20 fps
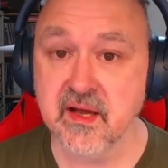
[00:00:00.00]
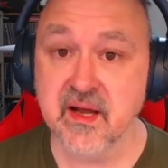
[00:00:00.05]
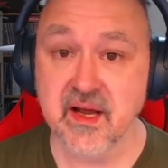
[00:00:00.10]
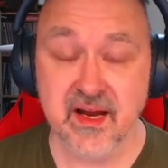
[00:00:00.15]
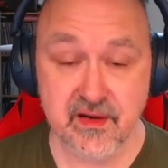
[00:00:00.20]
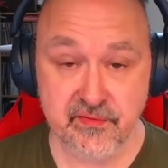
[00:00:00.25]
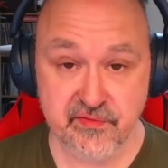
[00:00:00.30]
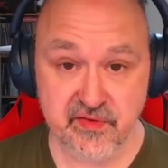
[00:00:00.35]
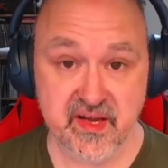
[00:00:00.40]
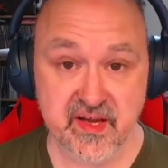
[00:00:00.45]

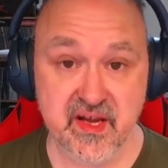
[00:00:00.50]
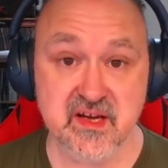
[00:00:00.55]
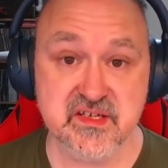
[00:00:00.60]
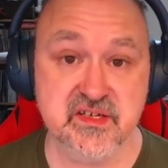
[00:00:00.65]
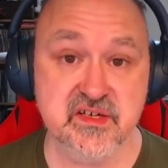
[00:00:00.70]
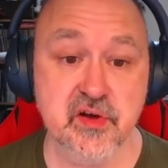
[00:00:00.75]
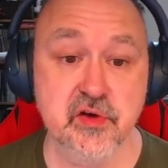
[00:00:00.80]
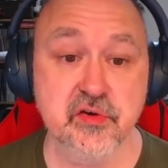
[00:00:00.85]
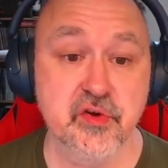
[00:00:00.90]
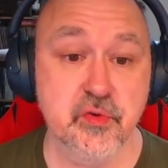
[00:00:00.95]
And if you get a
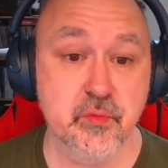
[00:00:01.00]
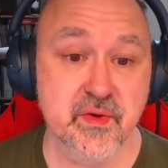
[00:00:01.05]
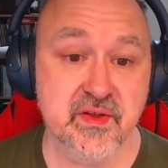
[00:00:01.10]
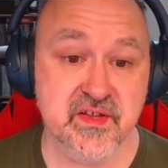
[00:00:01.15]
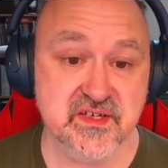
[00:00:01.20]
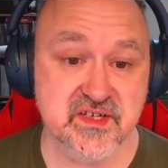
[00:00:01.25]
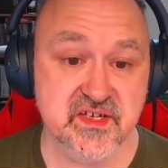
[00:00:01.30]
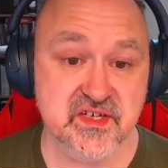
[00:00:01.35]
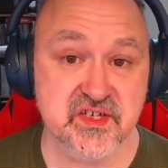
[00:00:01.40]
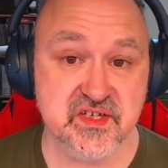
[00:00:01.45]
Sudoku where
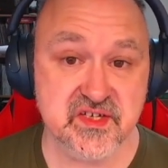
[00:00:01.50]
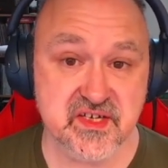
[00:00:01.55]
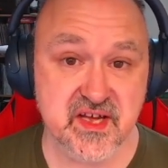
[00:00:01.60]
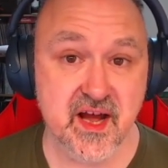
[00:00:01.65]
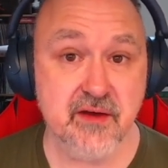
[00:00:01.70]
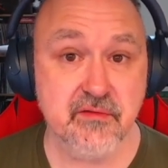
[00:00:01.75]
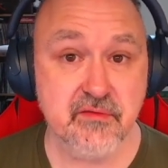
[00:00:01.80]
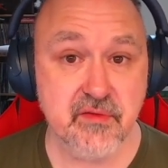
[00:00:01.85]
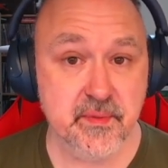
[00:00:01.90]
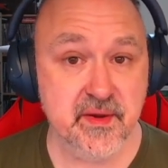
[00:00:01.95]
the digits
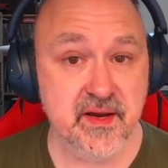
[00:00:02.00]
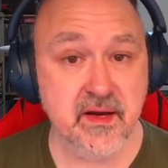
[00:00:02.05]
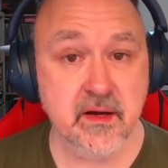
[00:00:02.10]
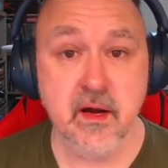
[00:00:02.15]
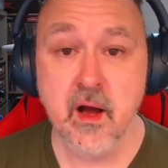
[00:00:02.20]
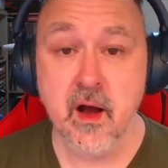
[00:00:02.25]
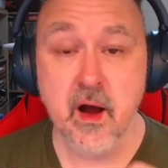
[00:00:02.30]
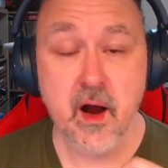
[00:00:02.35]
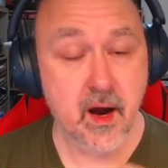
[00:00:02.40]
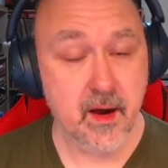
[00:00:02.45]
can't repeat,
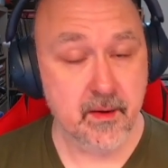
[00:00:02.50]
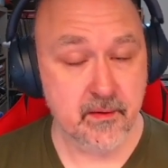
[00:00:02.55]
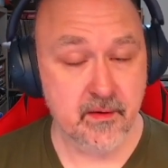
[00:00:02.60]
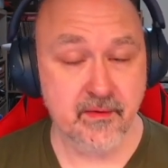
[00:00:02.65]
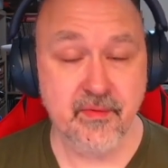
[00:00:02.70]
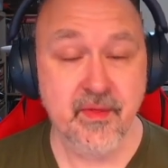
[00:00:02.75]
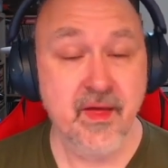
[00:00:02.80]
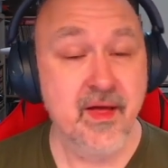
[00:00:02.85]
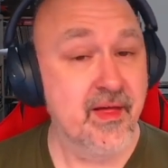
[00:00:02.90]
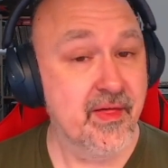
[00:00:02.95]

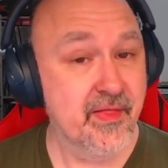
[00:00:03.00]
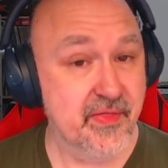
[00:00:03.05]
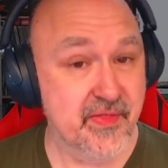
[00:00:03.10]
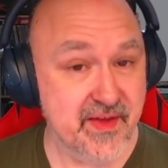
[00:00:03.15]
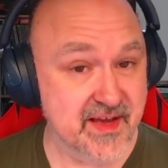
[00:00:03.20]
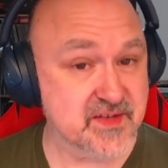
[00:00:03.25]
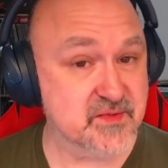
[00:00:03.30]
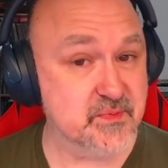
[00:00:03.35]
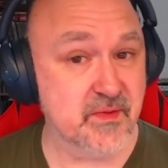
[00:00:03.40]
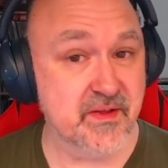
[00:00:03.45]

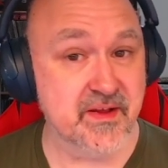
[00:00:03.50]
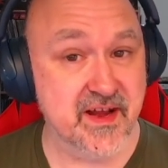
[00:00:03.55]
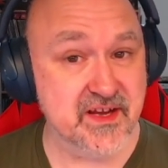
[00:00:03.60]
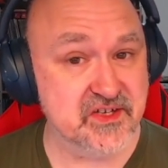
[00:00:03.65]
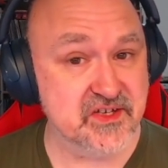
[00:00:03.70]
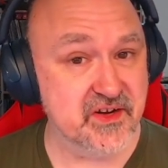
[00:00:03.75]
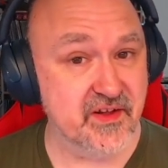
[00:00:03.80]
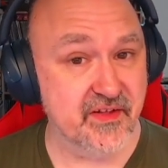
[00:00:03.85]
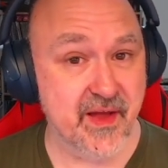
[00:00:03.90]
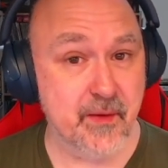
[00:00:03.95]
the
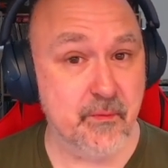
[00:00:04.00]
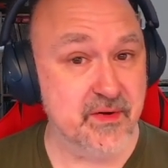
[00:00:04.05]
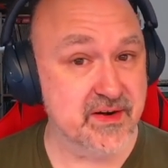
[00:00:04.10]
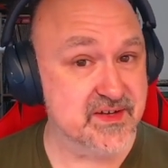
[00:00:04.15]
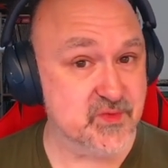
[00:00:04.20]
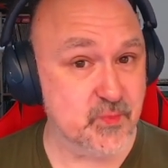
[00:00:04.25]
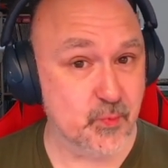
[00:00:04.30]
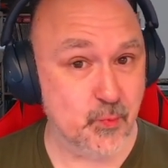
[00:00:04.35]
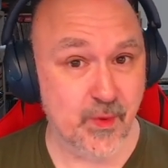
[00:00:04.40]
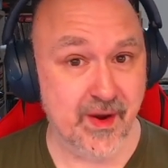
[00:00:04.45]
explanation on that one
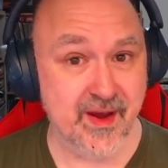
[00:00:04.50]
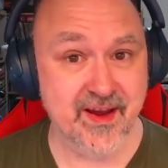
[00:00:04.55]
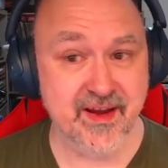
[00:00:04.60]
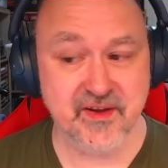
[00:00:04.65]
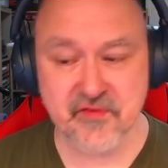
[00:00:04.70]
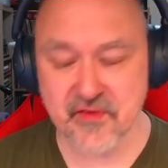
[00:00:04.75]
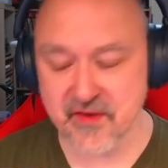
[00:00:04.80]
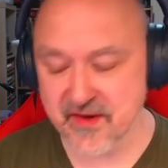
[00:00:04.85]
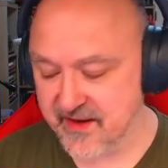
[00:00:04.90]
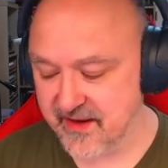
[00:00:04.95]
is way
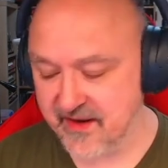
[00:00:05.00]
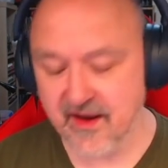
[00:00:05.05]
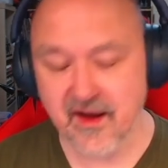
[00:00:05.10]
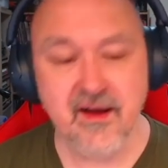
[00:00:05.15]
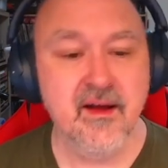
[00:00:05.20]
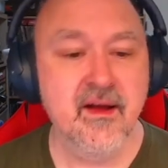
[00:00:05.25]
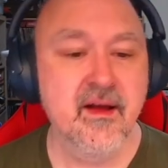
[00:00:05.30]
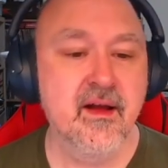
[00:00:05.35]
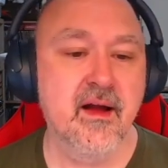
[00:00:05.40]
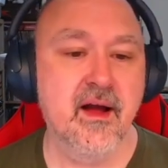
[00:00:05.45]
trickier,
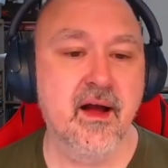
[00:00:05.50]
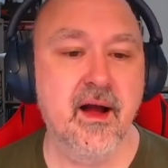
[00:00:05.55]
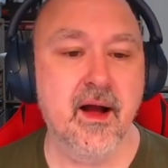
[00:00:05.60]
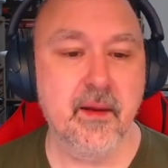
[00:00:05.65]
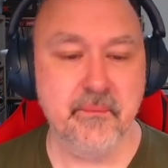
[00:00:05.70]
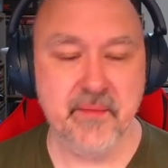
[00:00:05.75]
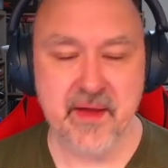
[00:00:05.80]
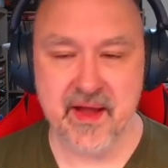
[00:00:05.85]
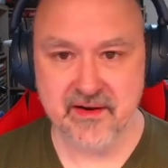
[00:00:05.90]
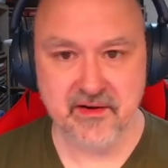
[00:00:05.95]

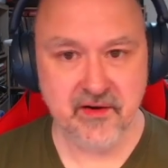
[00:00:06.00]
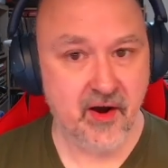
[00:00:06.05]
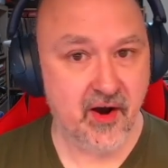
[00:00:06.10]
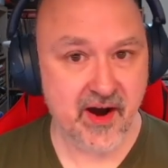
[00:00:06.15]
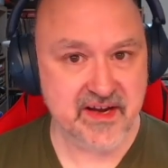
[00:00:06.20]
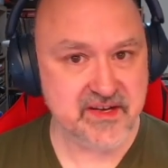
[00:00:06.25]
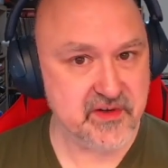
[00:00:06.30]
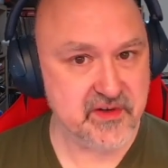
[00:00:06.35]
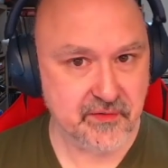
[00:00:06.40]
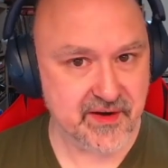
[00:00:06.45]
and
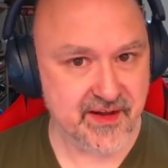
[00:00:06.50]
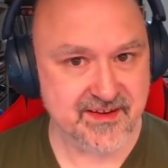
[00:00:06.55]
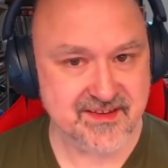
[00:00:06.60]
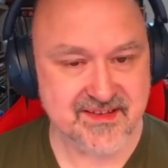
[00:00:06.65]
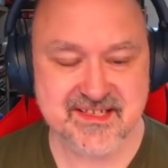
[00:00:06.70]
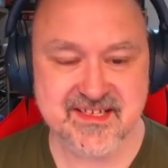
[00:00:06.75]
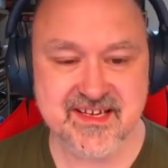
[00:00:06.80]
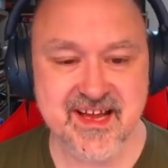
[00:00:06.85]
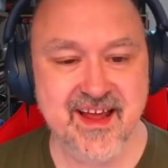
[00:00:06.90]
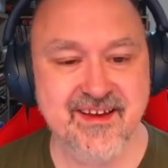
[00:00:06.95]
I don't
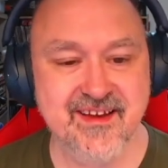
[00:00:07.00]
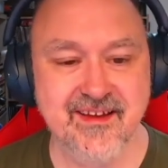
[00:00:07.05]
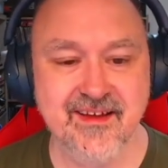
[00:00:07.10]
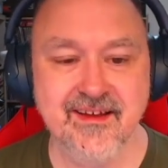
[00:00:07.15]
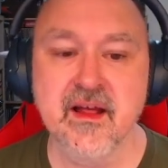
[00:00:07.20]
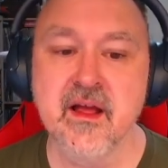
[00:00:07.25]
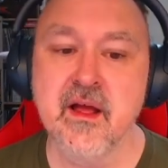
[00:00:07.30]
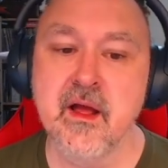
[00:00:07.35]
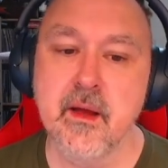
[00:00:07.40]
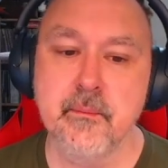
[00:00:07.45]
understand it.